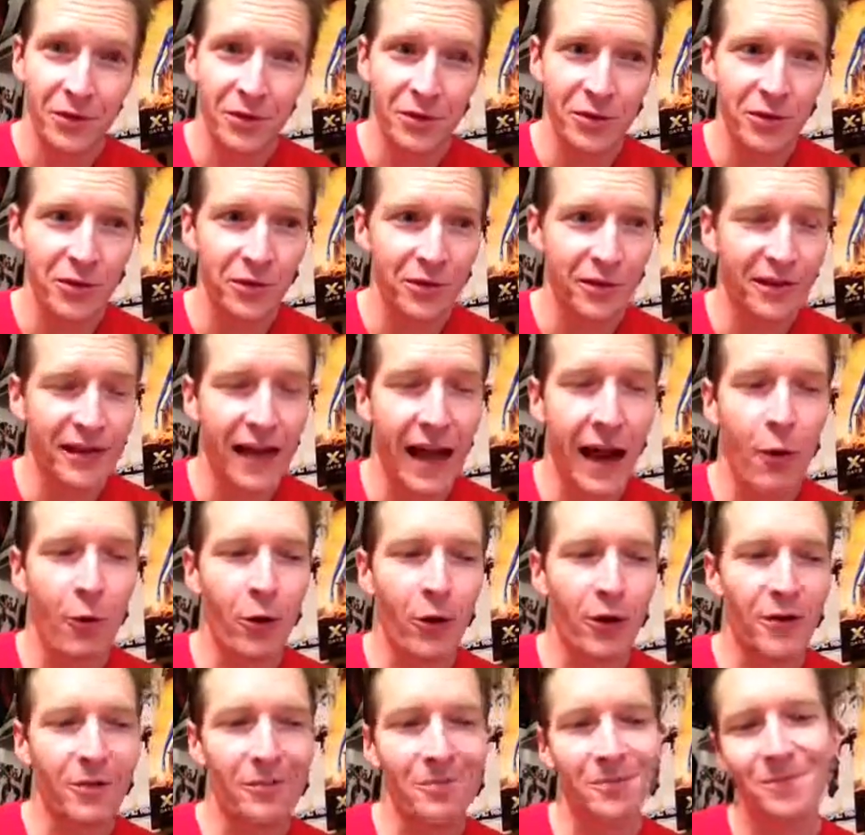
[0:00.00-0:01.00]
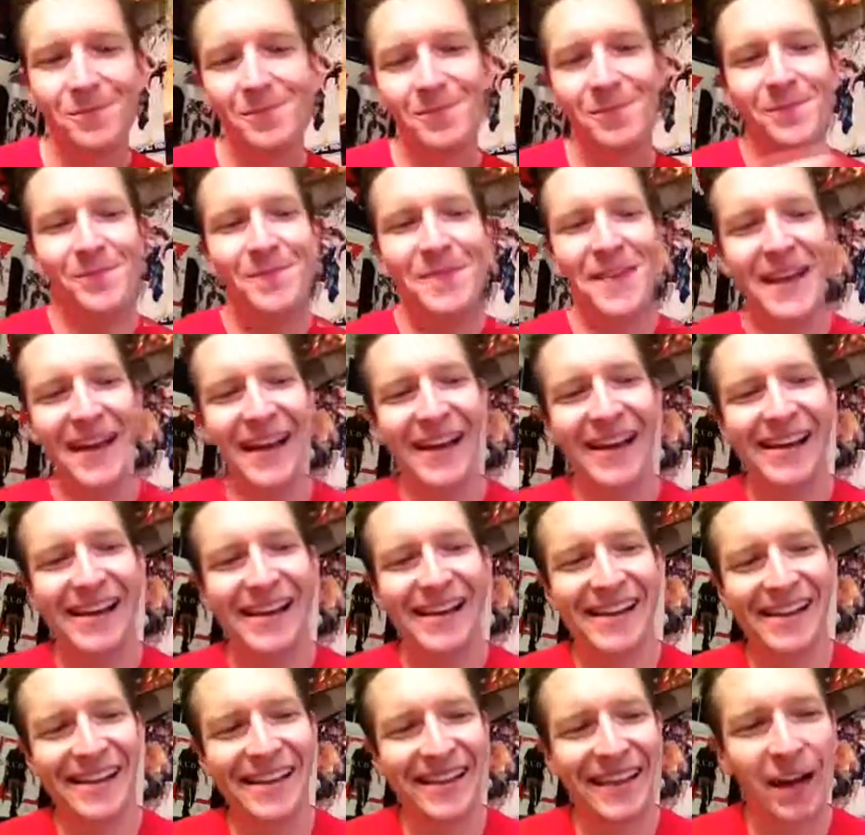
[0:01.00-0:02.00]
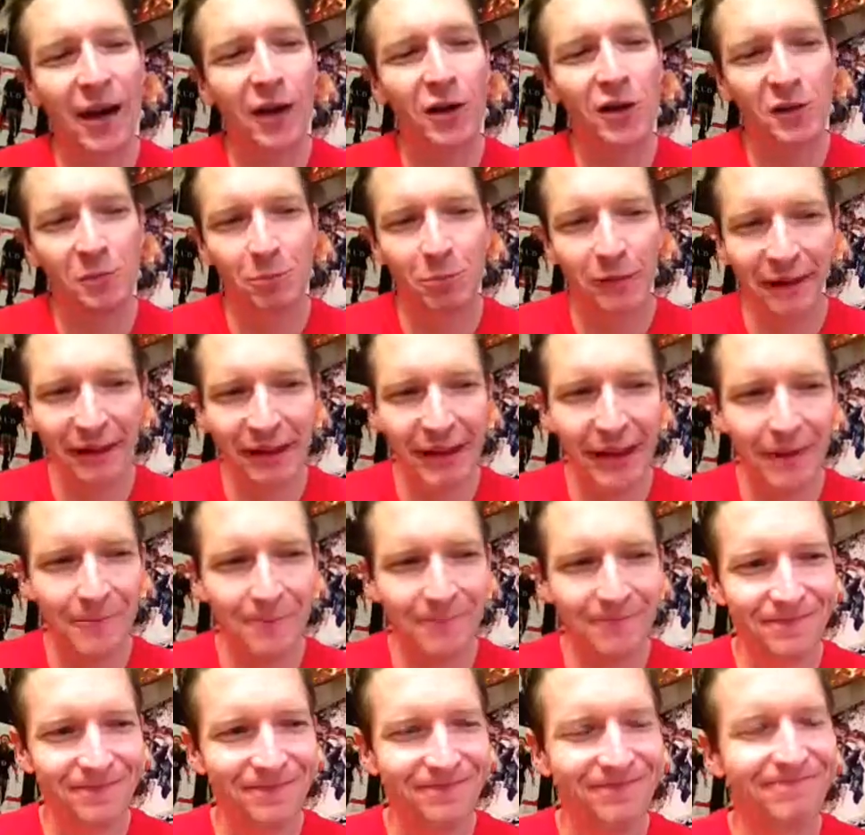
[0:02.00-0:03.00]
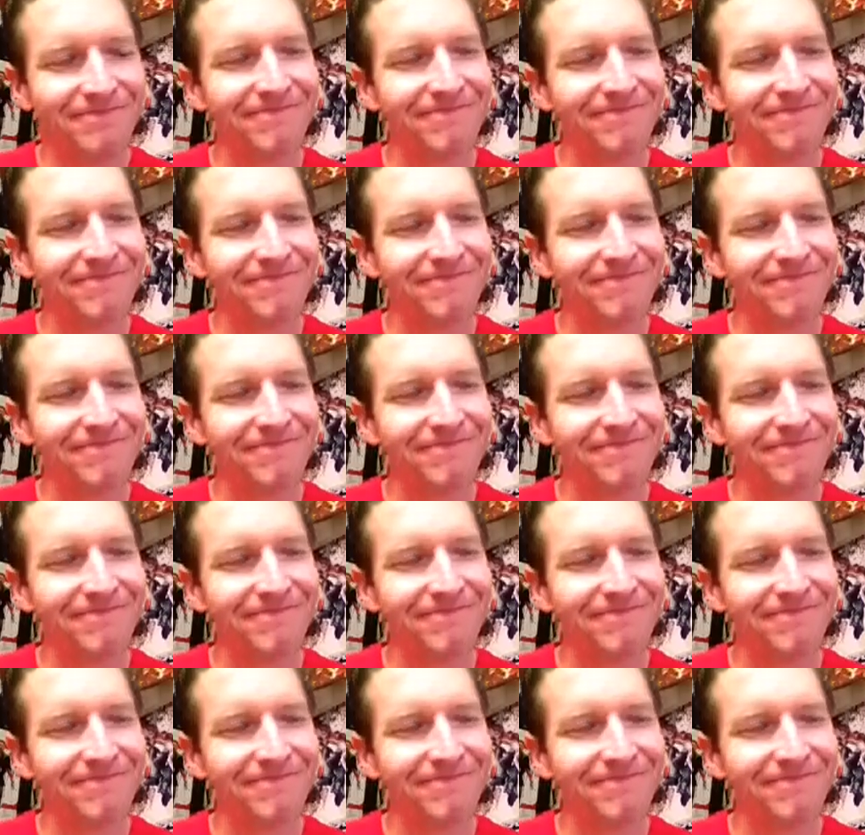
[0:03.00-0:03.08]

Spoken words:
sour. And they all split up.